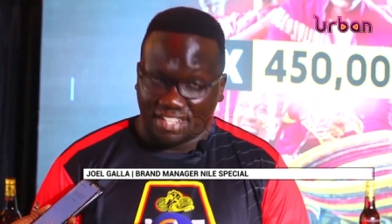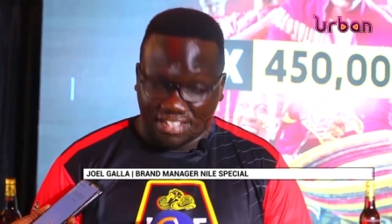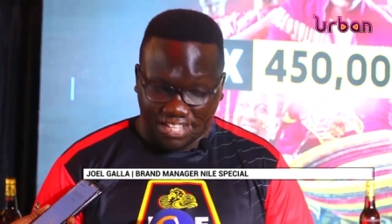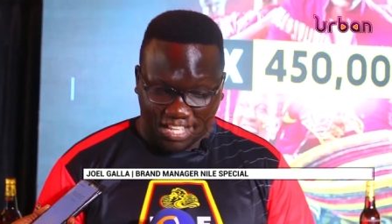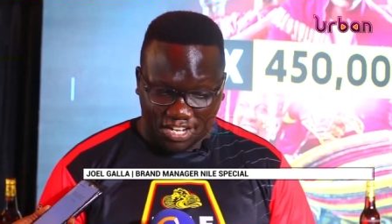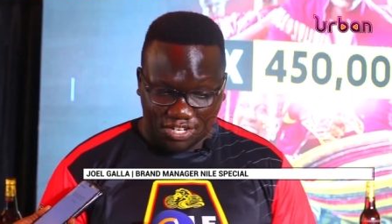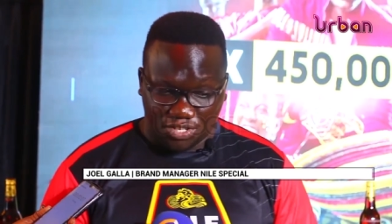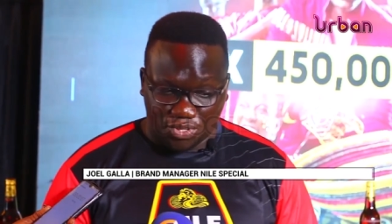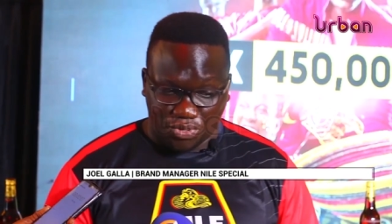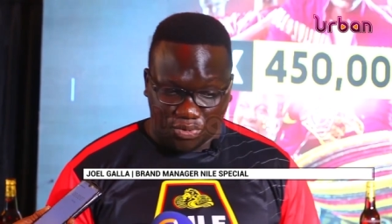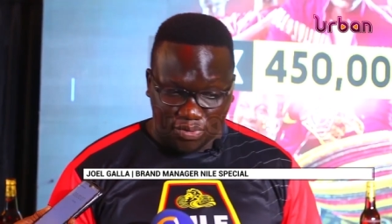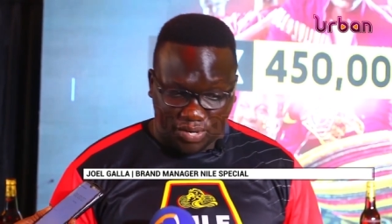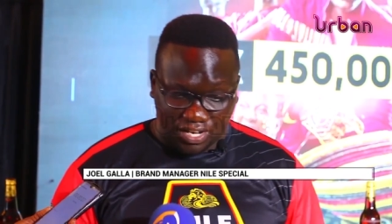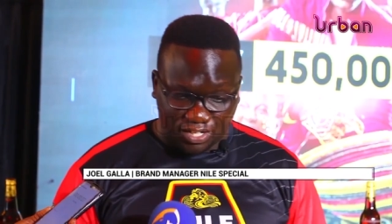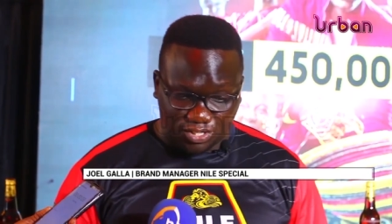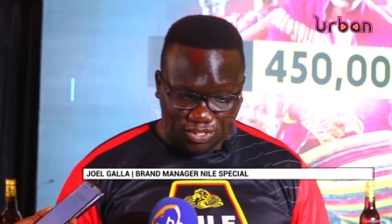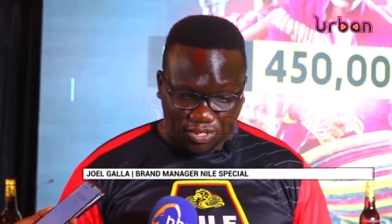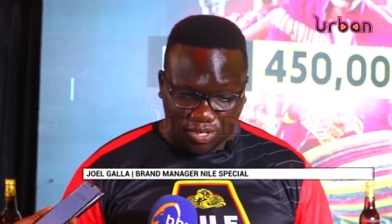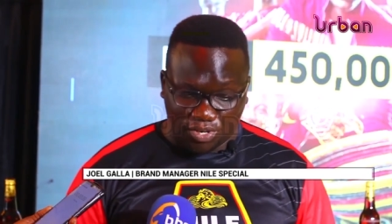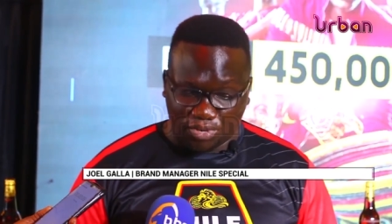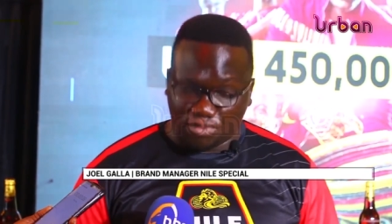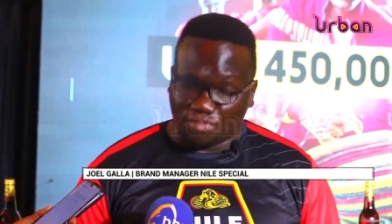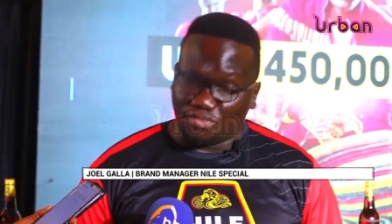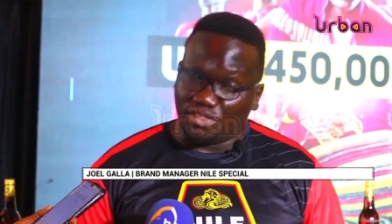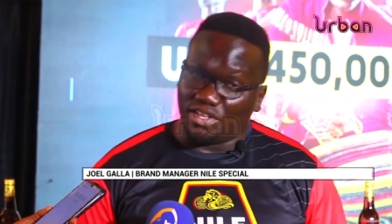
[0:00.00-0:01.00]
the
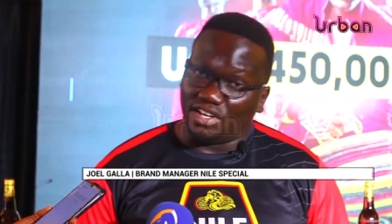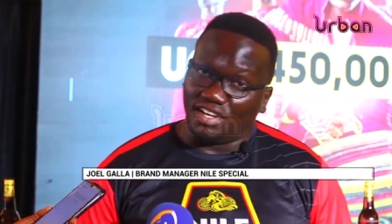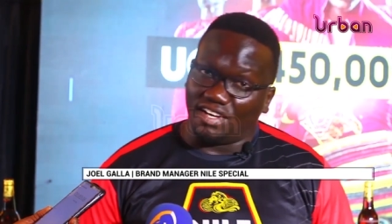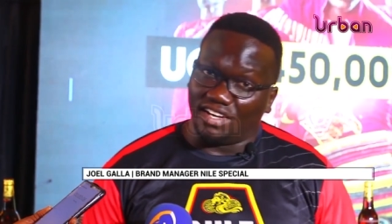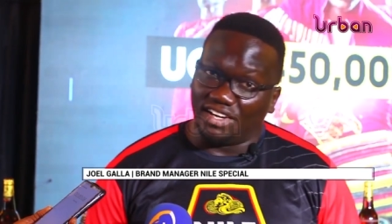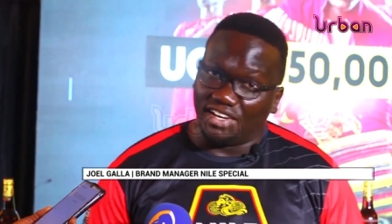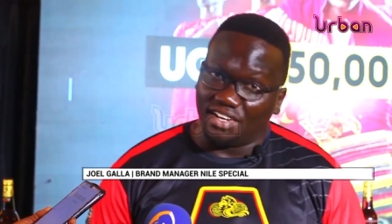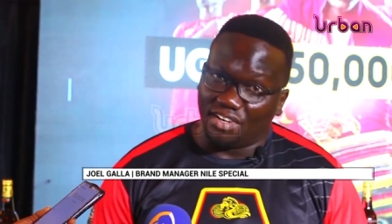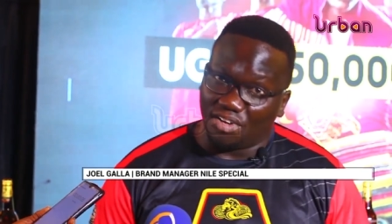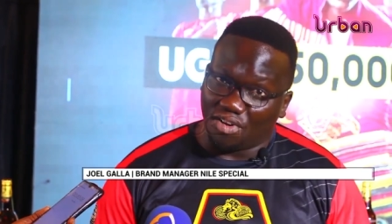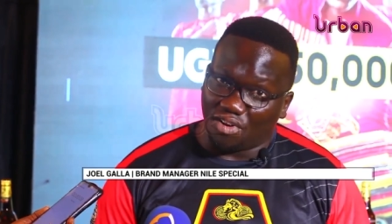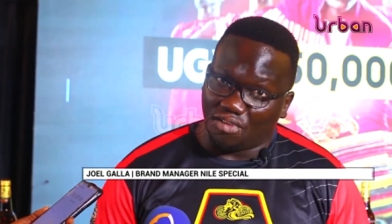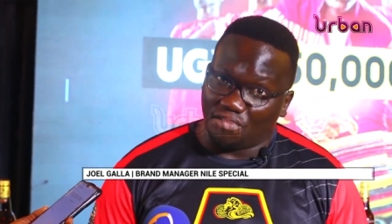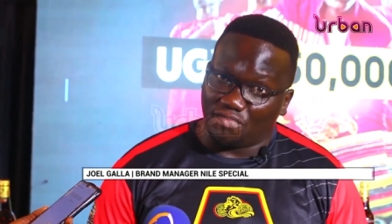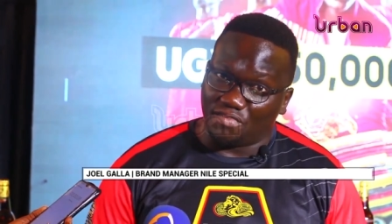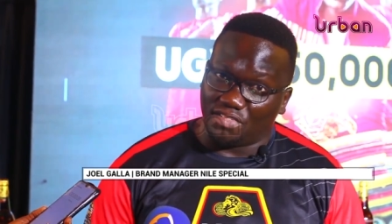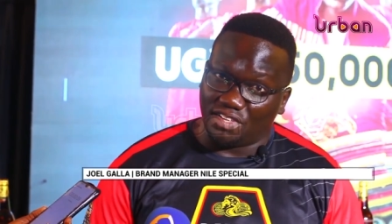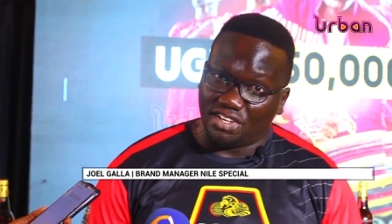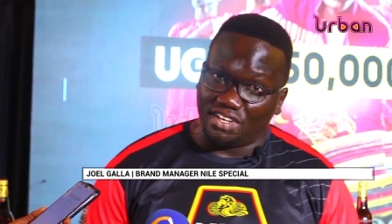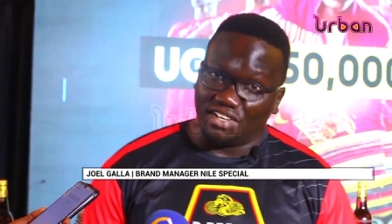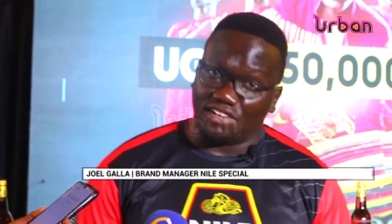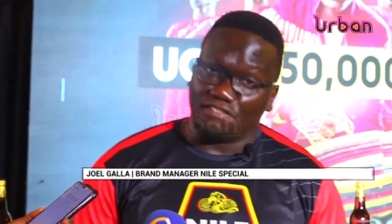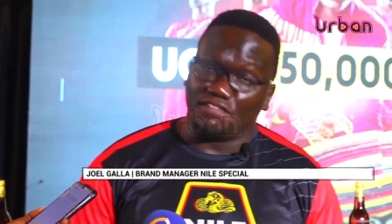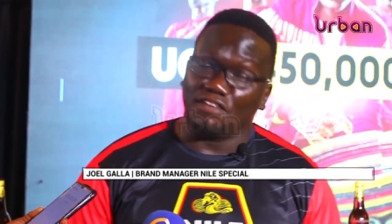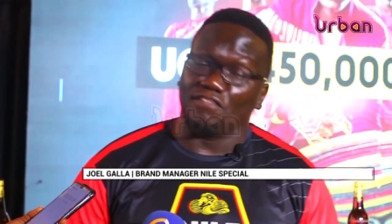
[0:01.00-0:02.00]
duration of the, of
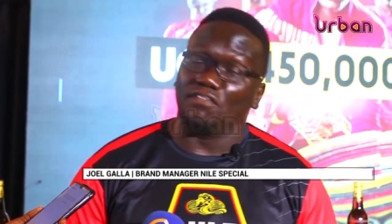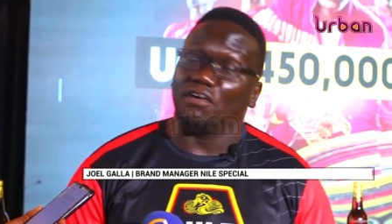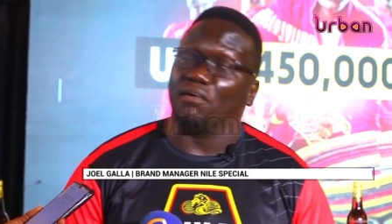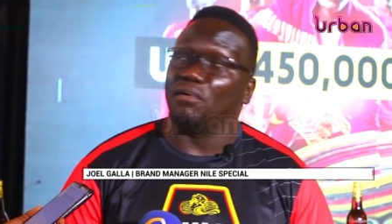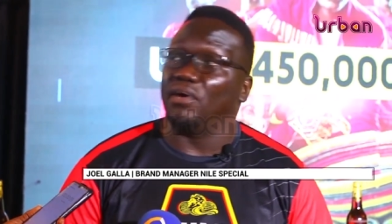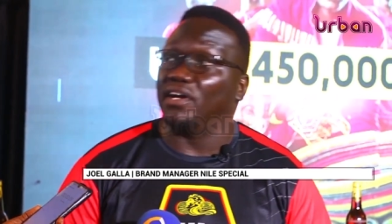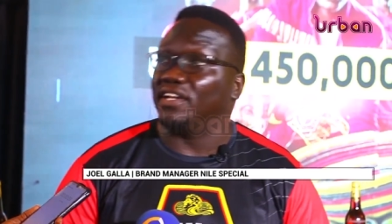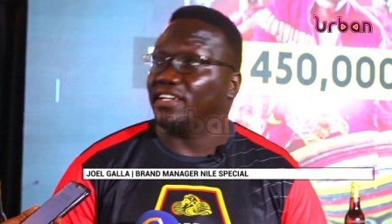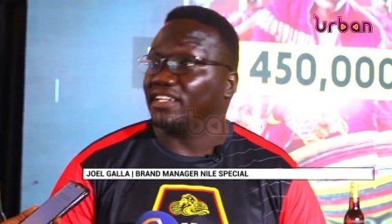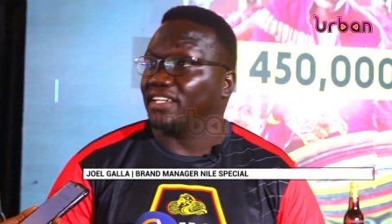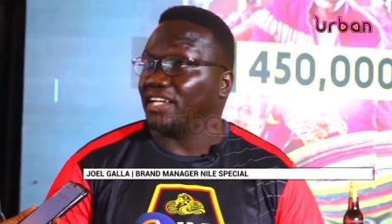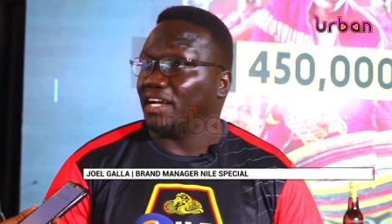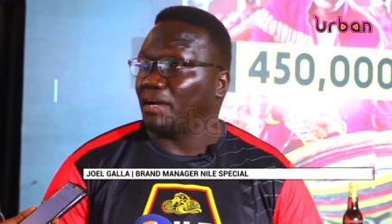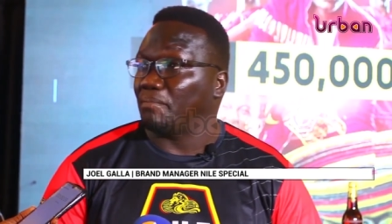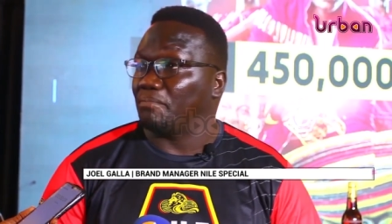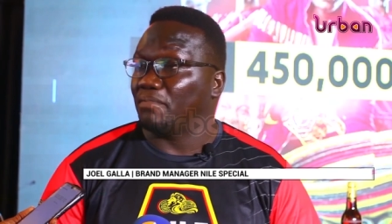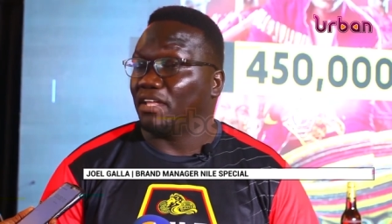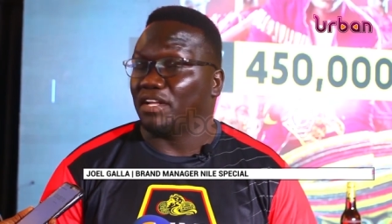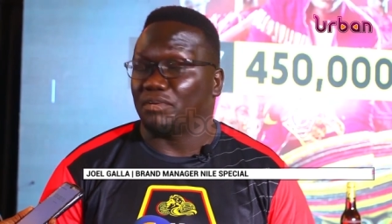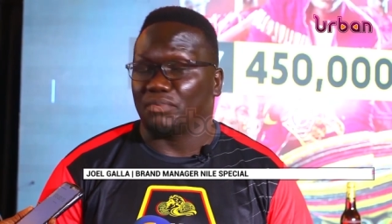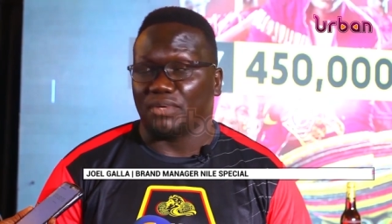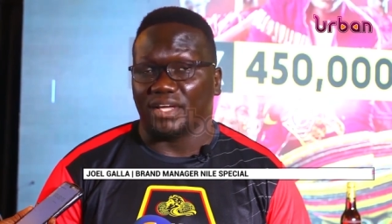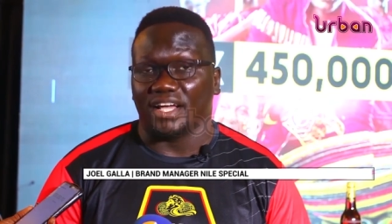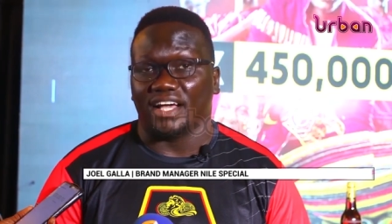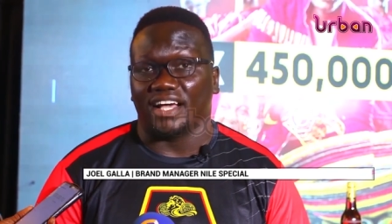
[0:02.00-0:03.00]
the FIFA World Cup that we